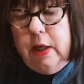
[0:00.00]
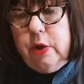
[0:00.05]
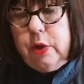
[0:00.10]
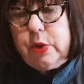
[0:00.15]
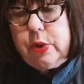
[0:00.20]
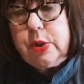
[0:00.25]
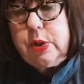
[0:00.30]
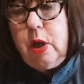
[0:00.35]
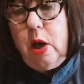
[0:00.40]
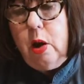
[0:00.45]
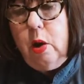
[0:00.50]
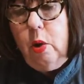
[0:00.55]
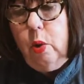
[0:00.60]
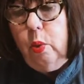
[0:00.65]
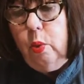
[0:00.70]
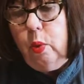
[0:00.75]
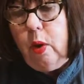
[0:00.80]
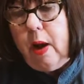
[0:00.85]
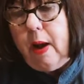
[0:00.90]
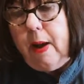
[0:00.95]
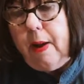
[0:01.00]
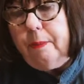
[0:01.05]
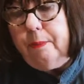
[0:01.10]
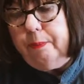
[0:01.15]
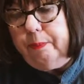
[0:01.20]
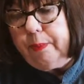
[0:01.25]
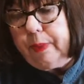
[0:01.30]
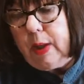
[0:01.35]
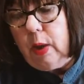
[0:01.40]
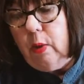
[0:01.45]
So
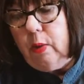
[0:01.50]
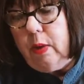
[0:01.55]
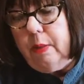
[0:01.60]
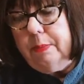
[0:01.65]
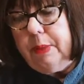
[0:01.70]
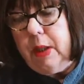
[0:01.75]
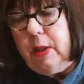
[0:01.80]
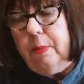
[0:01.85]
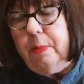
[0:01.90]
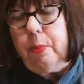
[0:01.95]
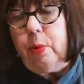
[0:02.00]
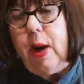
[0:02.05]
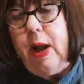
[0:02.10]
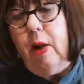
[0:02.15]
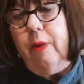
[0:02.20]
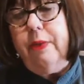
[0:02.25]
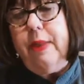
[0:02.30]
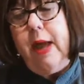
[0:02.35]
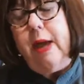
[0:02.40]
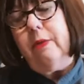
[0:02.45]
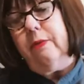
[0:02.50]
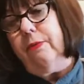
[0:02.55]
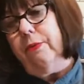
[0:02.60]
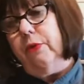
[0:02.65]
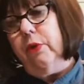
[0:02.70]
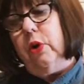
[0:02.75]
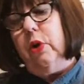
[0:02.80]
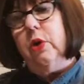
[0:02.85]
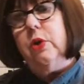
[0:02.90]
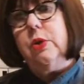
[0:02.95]
I'm gonna brown that
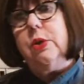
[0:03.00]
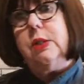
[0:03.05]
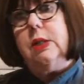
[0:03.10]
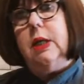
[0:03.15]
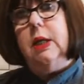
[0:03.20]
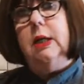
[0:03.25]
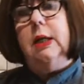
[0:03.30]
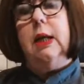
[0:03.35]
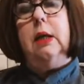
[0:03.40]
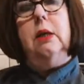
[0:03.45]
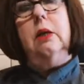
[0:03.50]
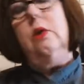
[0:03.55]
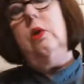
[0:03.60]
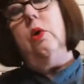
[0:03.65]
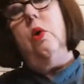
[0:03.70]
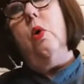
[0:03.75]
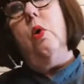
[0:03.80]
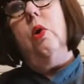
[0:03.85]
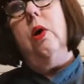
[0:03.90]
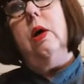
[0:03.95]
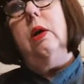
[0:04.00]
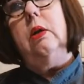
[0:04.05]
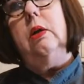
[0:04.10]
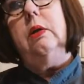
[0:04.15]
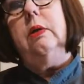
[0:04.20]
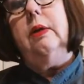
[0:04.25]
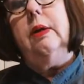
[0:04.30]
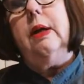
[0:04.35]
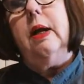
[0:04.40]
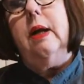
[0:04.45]
first and get a little
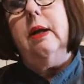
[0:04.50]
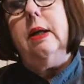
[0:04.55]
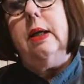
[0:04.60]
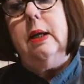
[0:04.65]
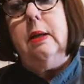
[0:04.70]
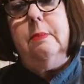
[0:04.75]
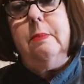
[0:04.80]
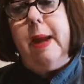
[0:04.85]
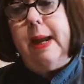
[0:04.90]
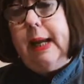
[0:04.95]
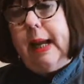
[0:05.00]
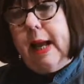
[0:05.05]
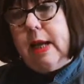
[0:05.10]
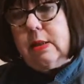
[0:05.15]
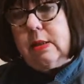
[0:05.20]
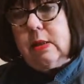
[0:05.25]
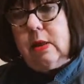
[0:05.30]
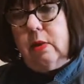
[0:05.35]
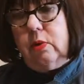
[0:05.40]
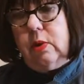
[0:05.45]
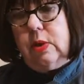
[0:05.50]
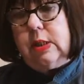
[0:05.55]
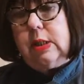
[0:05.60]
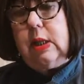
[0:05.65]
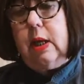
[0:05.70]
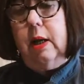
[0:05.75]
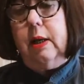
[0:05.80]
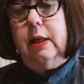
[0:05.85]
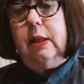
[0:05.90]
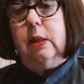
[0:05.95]
oil in my cast iron
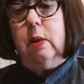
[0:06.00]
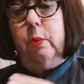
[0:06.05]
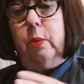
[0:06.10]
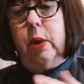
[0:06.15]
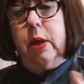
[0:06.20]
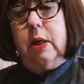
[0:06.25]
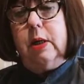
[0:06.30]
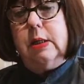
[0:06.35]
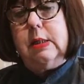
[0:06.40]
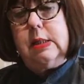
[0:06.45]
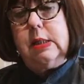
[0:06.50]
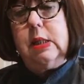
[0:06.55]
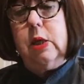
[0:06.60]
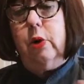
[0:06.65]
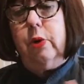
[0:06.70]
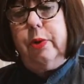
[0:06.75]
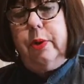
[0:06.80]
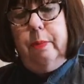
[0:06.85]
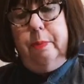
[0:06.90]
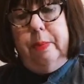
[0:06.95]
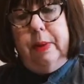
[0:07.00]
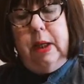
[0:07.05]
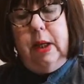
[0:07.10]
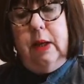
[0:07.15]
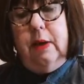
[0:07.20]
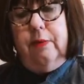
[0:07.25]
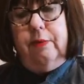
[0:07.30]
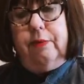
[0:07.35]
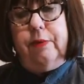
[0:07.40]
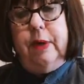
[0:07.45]
skillet. Then we're gonna sear the
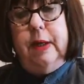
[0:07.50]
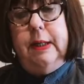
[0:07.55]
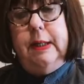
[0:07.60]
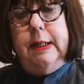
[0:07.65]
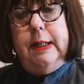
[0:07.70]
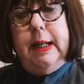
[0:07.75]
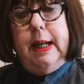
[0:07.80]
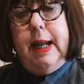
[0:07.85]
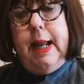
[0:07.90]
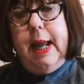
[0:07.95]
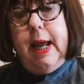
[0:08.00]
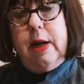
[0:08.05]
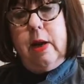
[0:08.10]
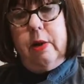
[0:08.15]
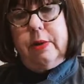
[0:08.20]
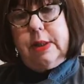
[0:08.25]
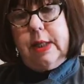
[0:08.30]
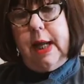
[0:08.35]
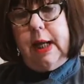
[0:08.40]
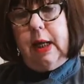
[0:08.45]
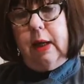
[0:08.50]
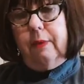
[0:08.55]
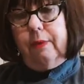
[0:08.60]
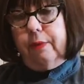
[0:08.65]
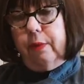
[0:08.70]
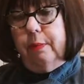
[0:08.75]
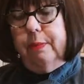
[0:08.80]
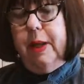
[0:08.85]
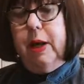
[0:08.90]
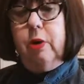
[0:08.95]
beef, and I'll take it
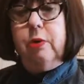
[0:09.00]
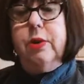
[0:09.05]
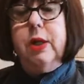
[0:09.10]
from there.